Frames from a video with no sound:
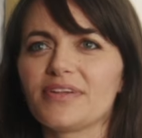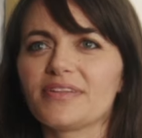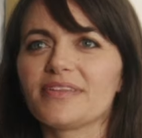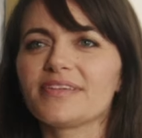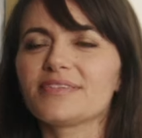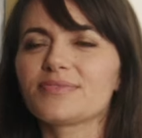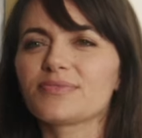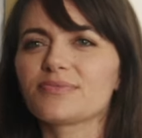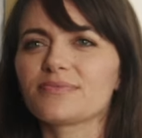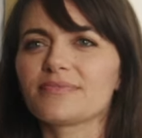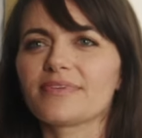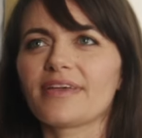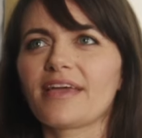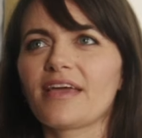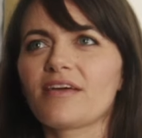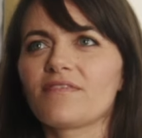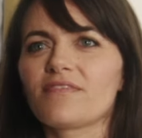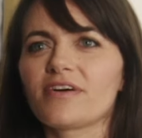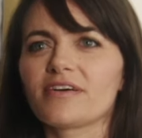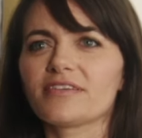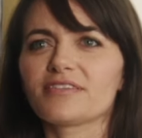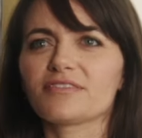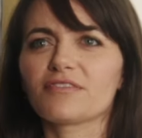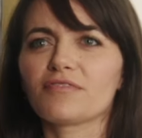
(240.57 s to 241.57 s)
This gave
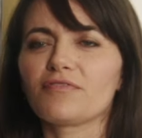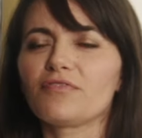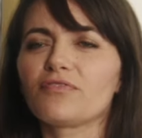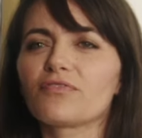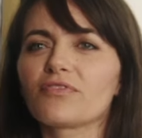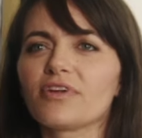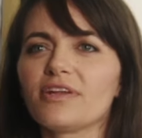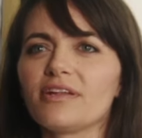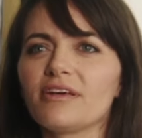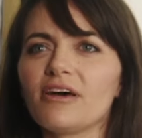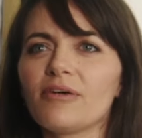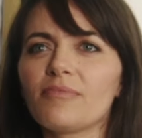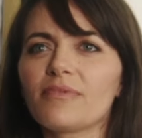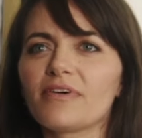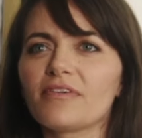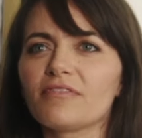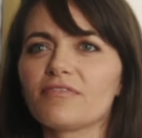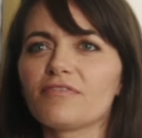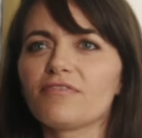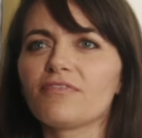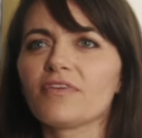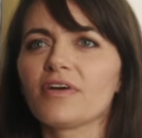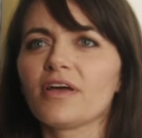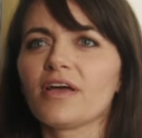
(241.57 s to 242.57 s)
us a freedom
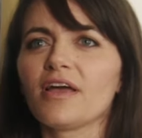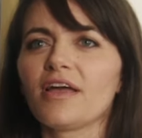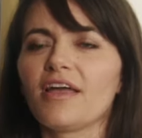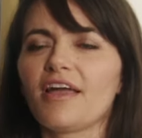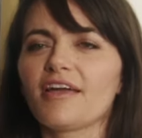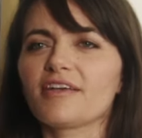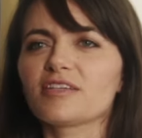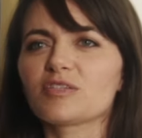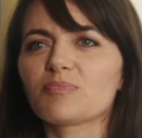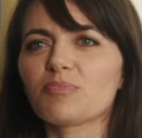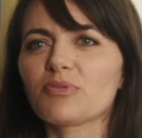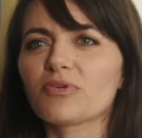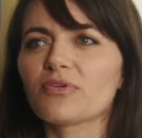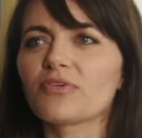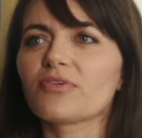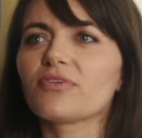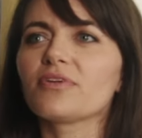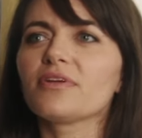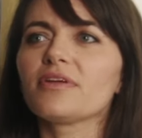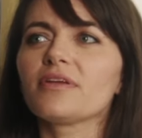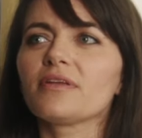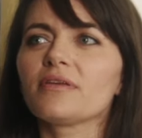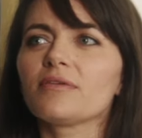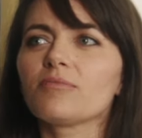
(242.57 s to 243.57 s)
of
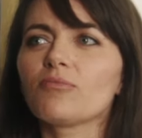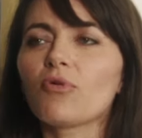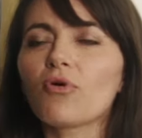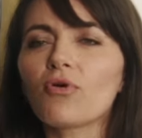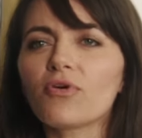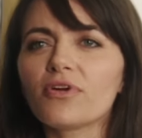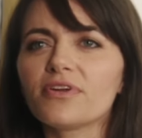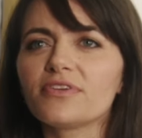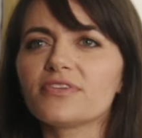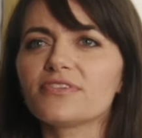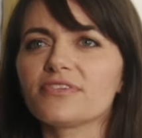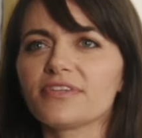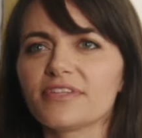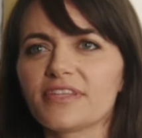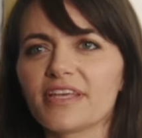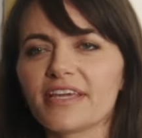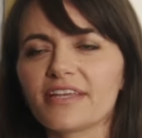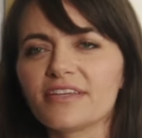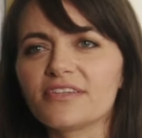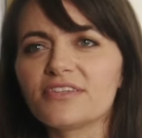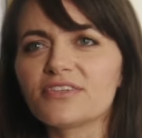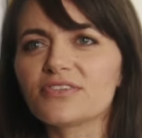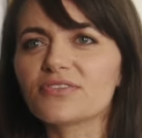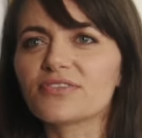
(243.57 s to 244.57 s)
exploring more into the
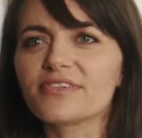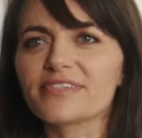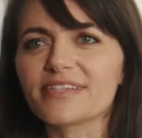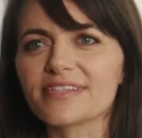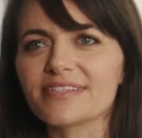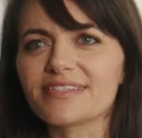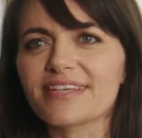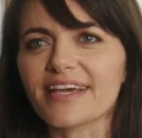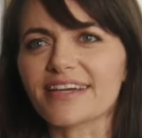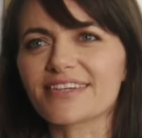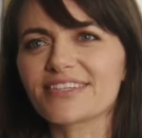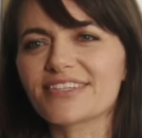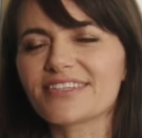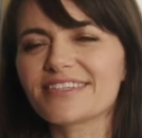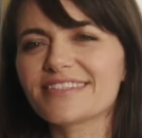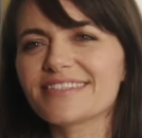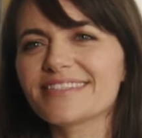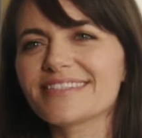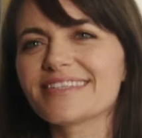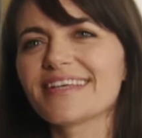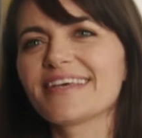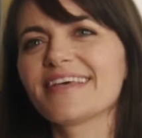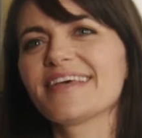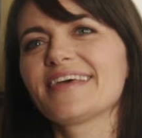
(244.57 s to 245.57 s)
industries and sectors
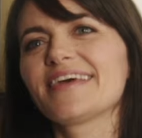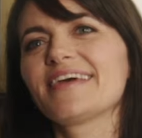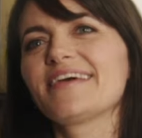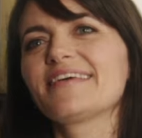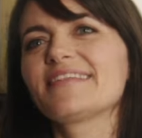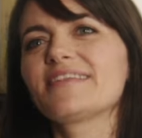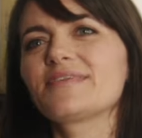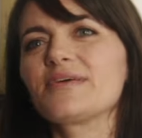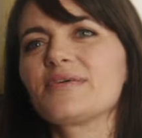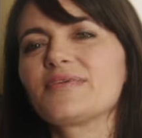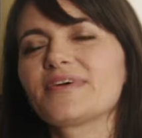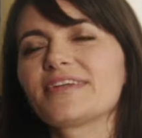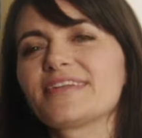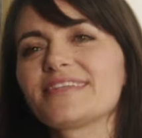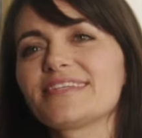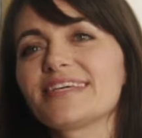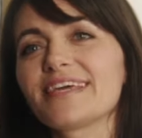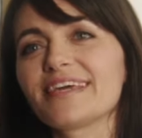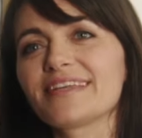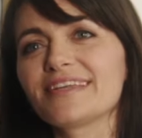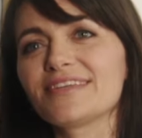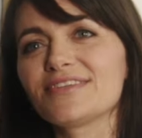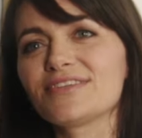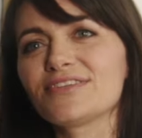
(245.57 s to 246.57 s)
that we wanted to
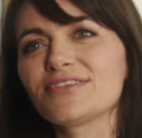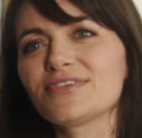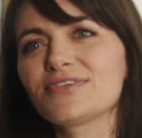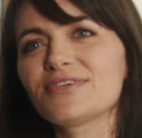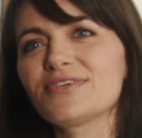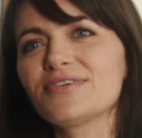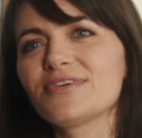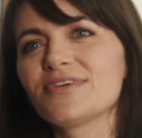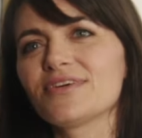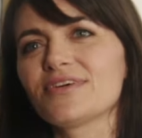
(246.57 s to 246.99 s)
get into.